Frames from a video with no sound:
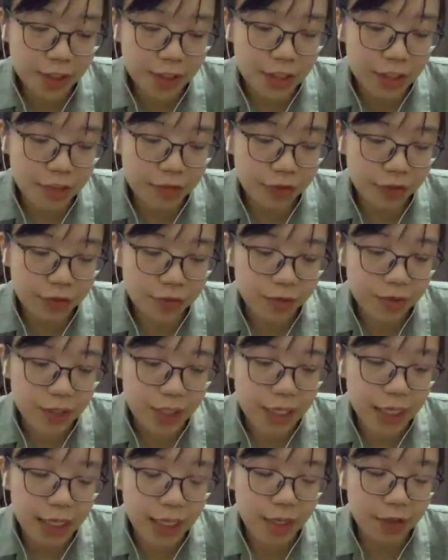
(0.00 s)
if you
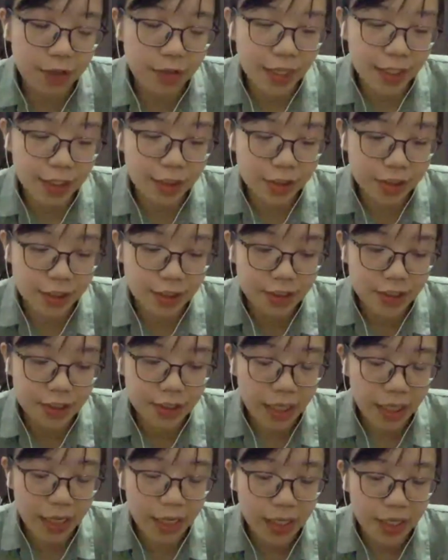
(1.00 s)
cut out that gene
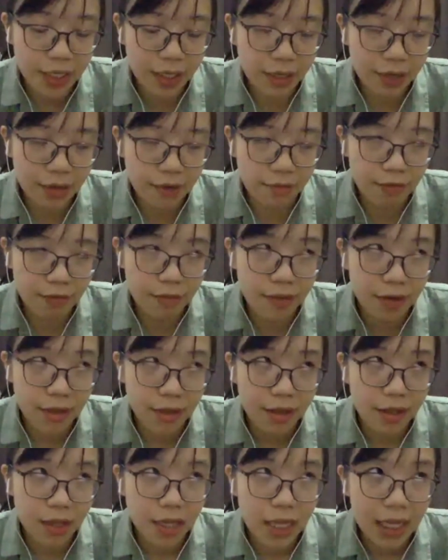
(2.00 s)
and
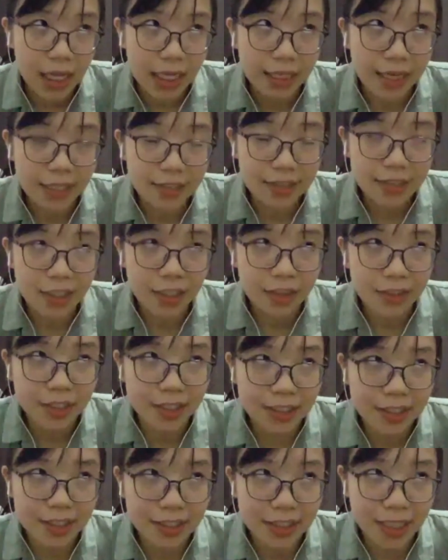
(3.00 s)
that cell
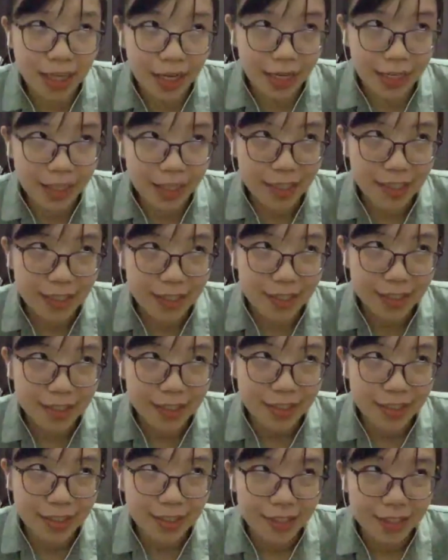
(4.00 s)
doesn't die,
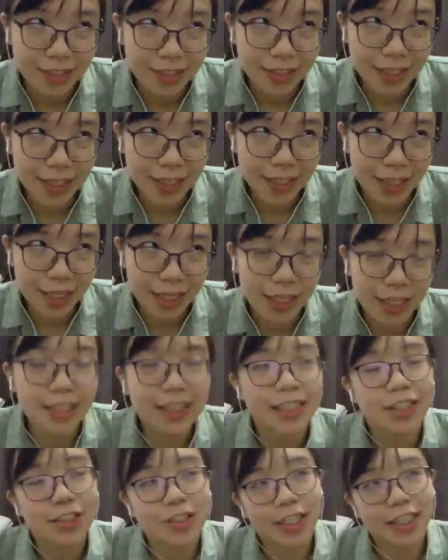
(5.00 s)
it
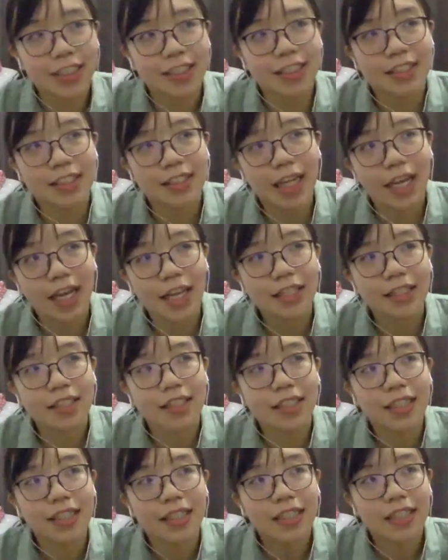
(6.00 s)
suggests that
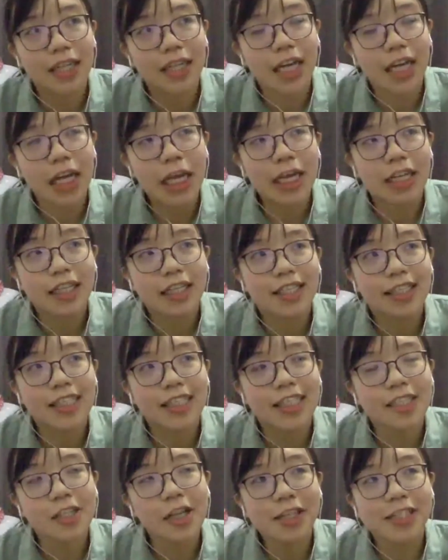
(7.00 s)

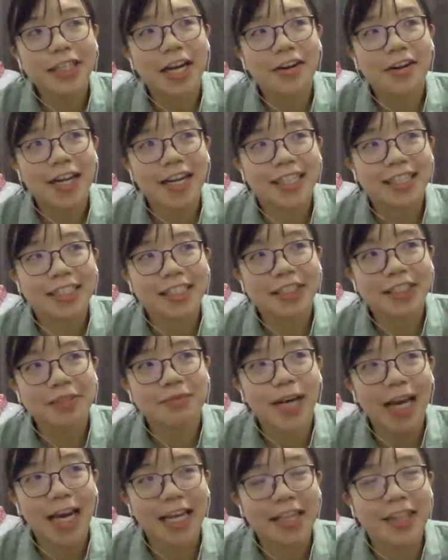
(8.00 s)
it's not a direct answer,
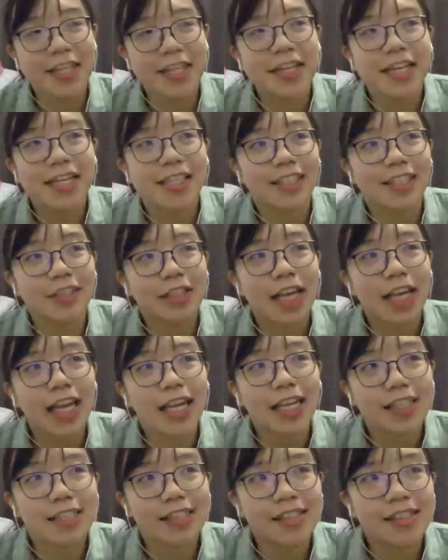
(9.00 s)
but I think
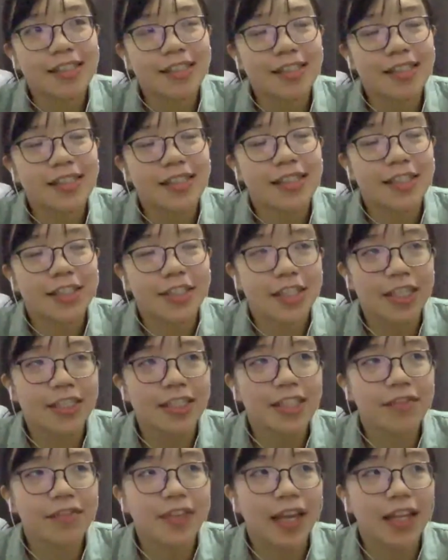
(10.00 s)
it's
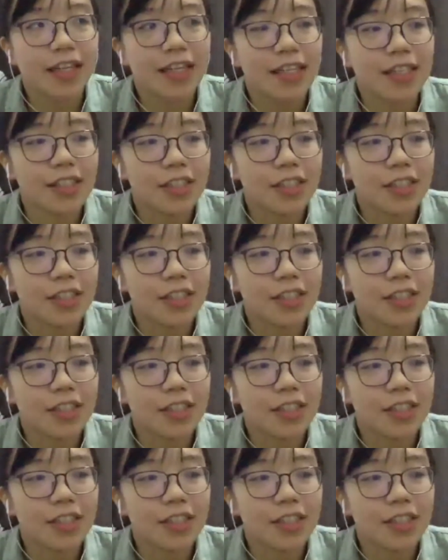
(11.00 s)
suggestive that it